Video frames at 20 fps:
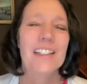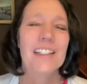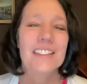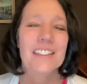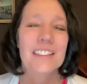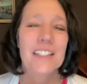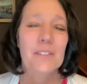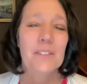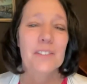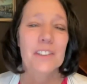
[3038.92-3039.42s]
at the
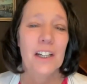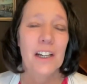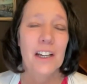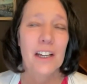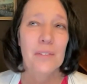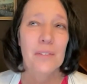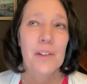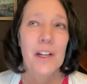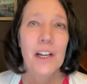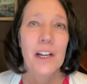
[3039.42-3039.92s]
same
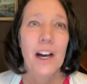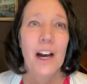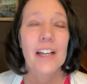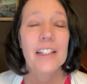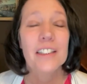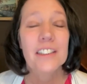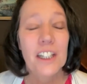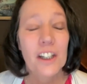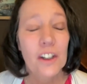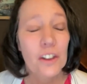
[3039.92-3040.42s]
time,
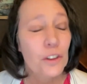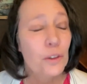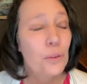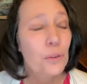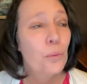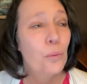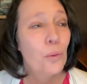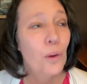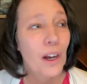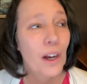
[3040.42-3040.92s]
I tell you
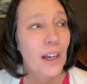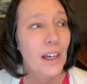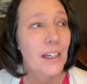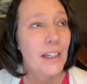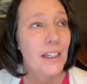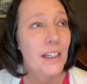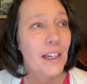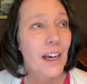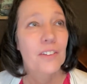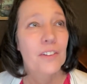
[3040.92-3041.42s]

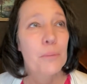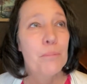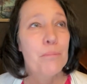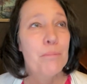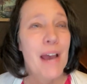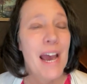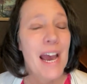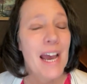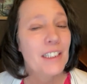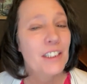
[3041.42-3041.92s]
what, the
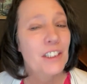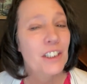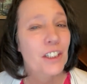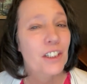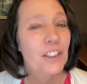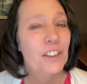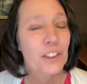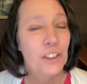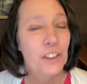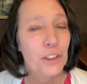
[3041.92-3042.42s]

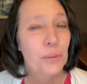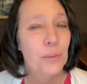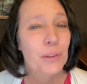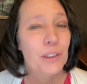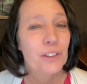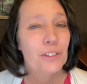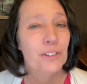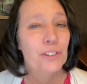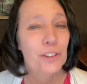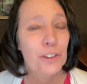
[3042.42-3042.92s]
magic too,
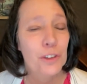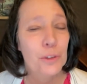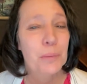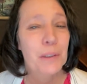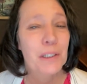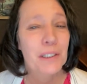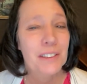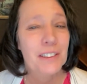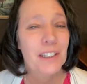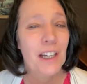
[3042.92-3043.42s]
when you do
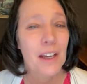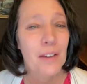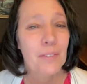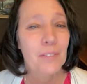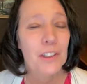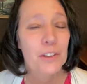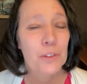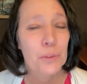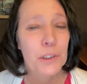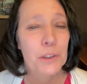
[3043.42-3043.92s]
spend time,
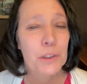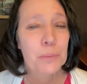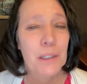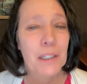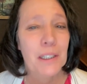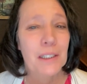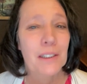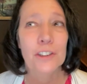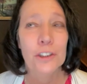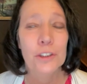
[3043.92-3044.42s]
because we
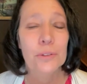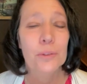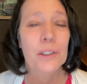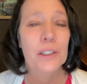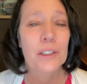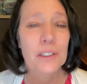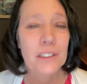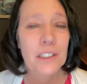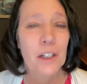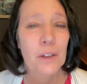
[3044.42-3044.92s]
spent 2
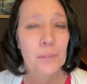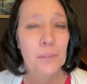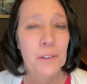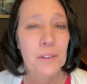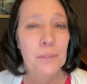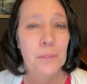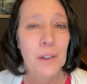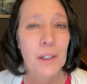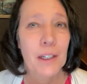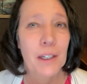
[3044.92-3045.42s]
weeks
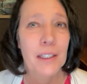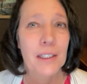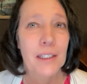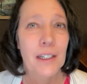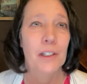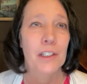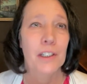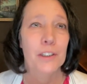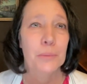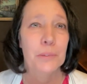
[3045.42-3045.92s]
helping my
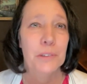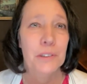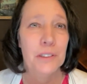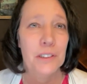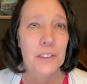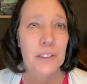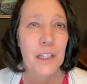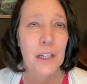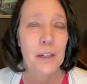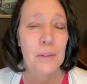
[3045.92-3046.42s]

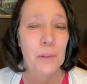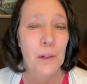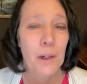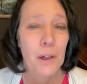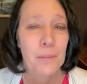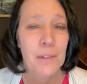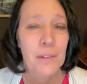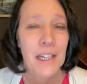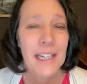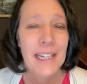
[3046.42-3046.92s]
husband's
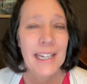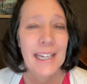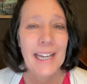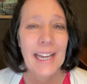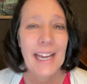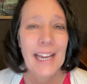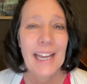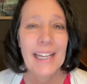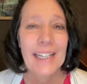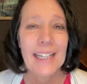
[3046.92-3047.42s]
stepmom,
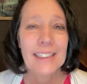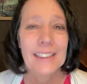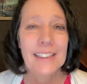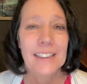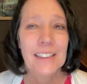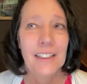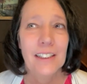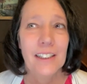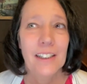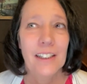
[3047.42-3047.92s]

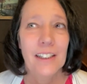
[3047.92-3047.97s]
and